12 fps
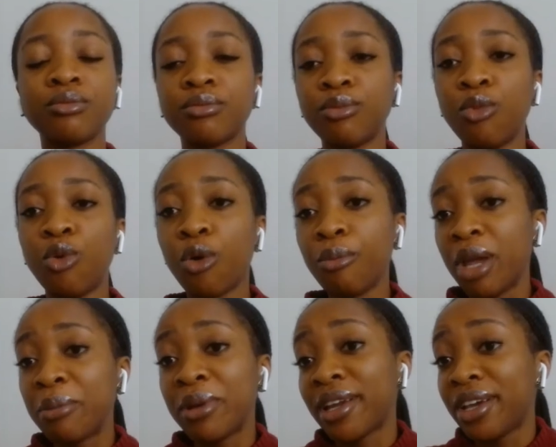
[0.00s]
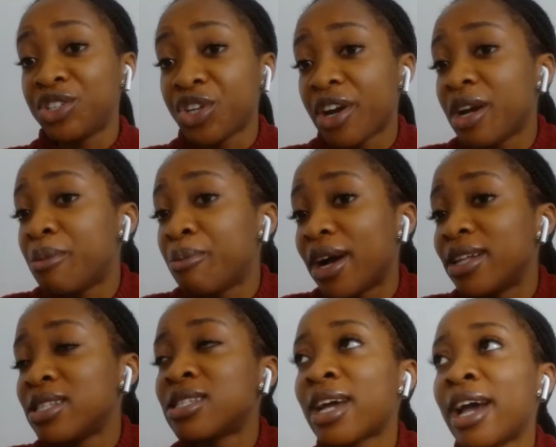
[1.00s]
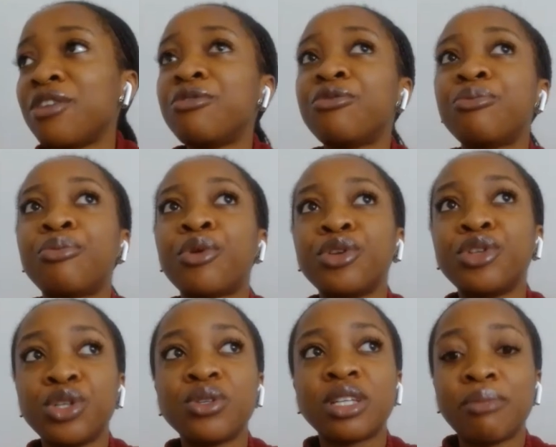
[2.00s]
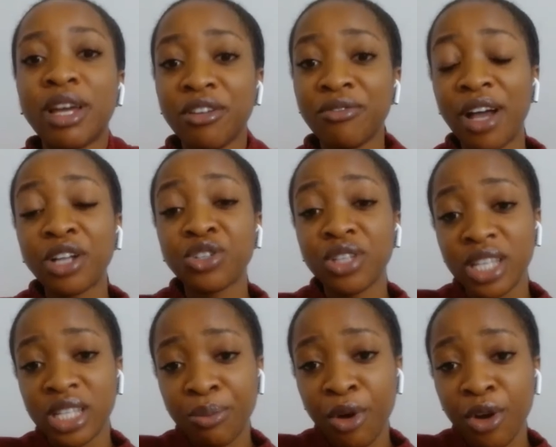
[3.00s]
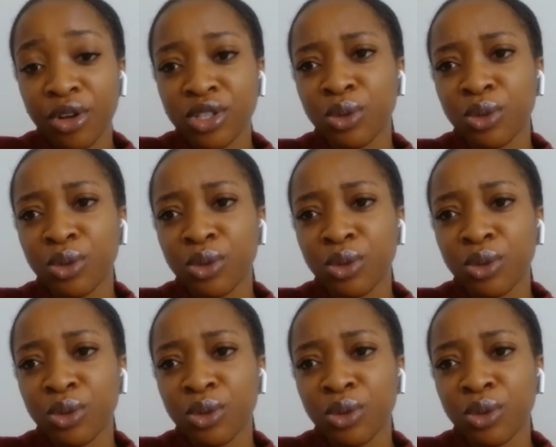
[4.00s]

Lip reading: more maybe Nigerian brands to kind of produce and manufacture these products,